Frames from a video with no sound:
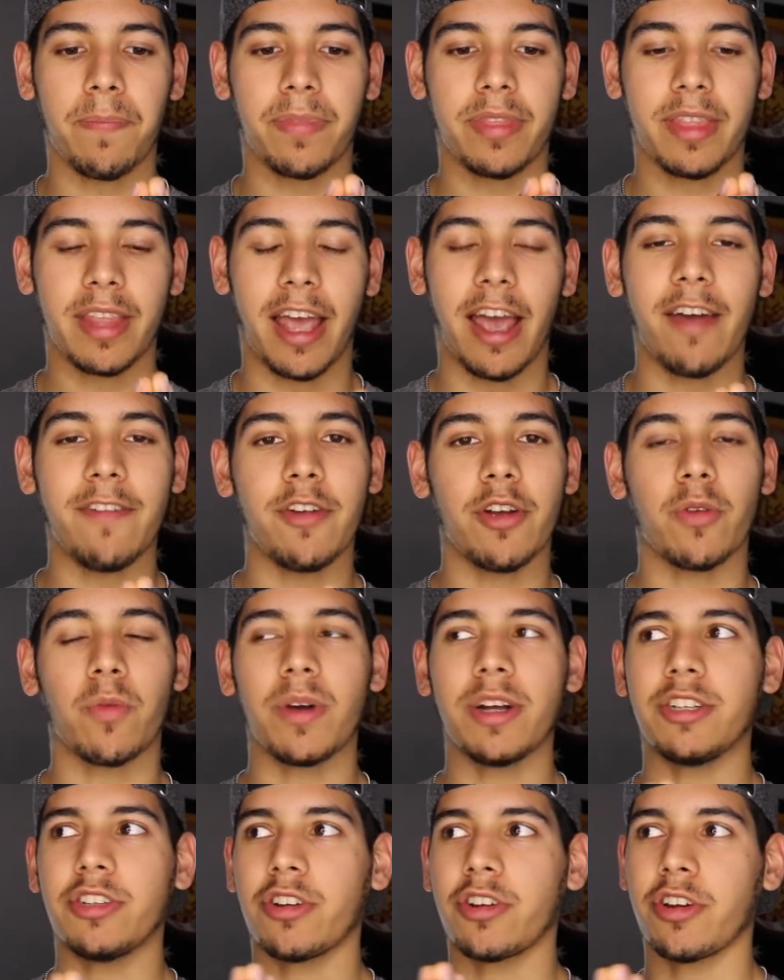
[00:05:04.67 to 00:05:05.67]
the heavier
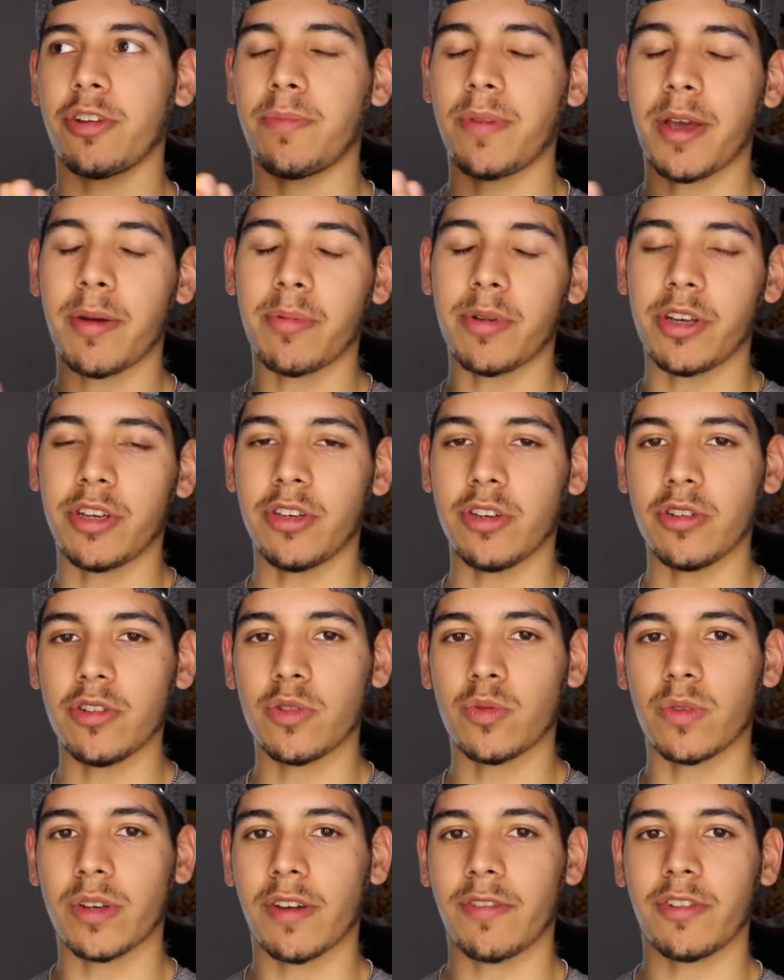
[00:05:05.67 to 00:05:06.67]
weights you're going to be able to
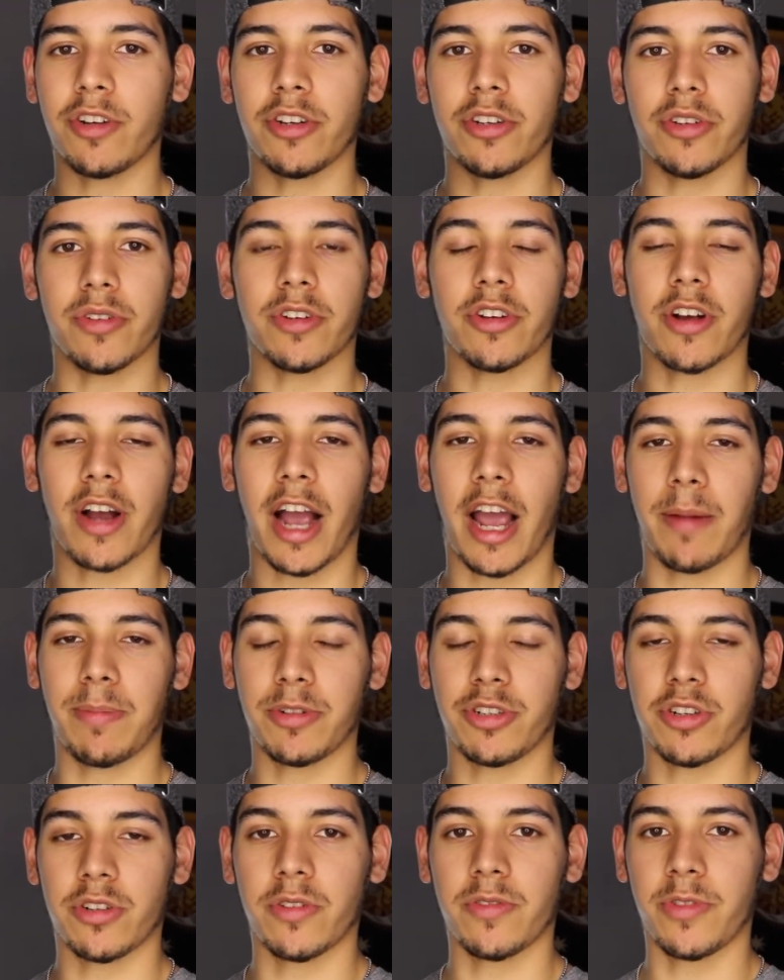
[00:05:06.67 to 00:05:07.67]
use whenever you're doing your
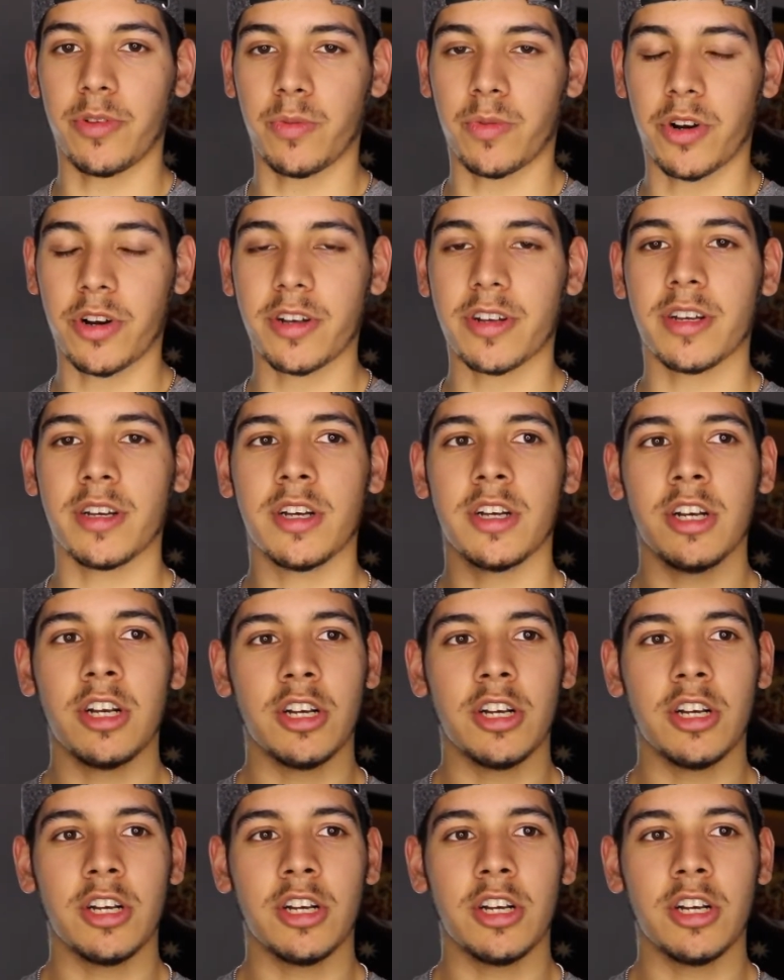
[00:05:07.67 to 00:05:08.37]
hypertrophy work.